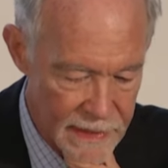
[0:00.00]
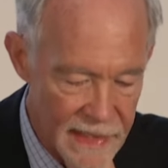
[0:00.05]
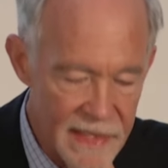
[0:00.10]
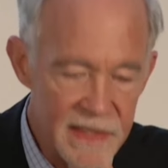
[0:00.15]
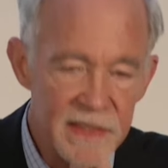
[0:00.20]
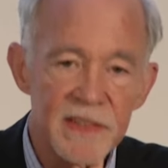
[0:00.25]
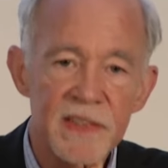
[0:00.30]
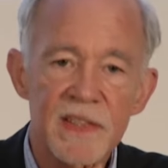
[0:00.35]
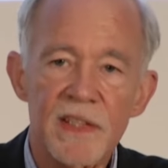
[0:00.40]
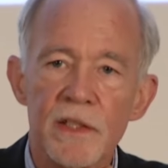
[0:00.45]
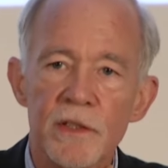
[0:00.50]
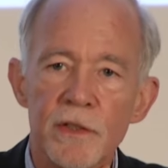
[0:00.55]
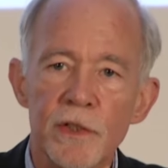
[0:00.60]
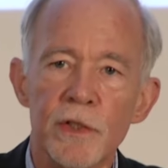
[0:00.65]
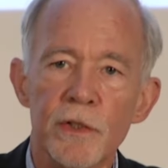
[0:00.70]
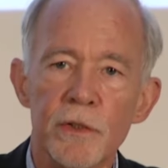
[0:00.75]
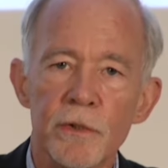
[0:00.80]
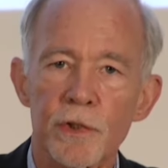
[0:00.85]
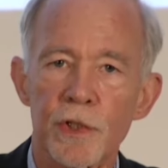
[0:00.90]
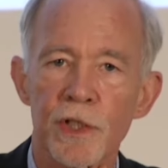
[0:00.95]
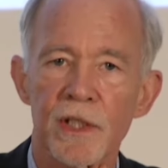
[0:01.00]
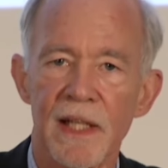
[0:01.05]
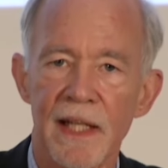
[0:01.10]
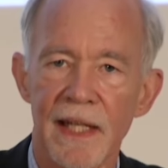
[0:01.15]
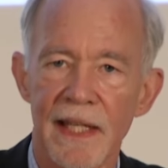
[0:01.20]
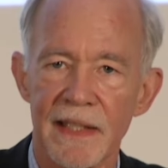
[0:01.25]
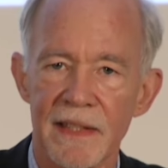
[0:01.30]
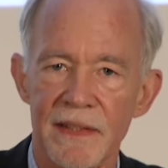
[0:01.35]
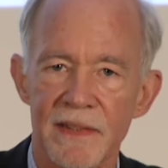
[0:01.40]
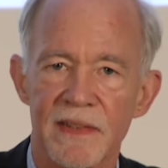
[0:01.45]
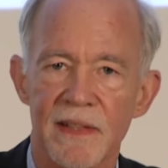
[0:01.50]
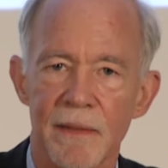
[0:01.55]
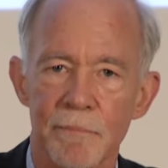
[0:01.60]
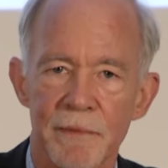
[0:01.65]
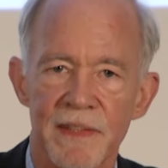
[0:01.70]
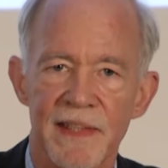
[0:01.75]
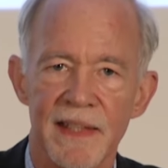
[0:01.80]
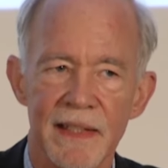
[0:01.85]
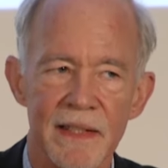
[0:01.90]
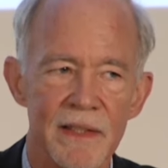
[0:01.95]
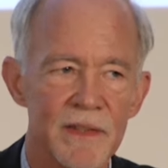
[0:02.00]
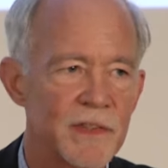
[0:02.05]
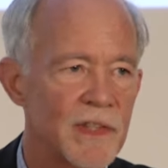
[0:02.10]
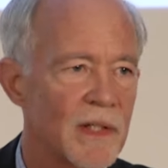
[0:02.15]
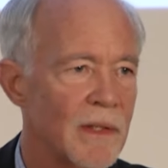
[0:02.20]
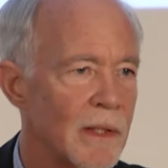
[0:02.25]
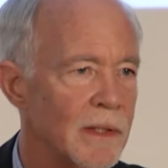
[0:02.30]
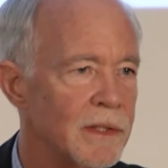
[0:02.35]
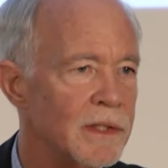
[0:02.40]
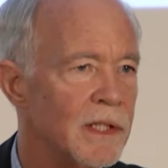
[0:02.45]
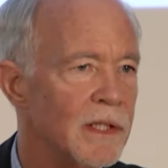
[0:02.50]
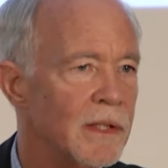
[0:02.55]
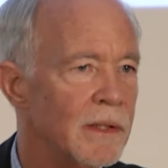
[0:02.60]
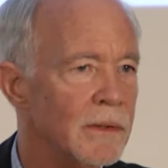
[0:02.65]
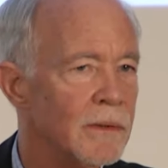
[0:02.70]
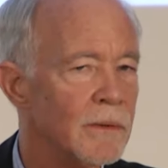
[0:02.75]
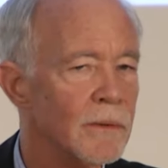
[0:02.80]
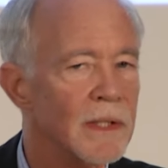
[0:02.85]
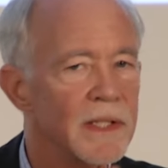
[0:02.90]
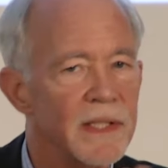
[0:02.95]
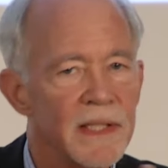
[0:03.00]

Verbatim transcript: Institutionally, some things are new.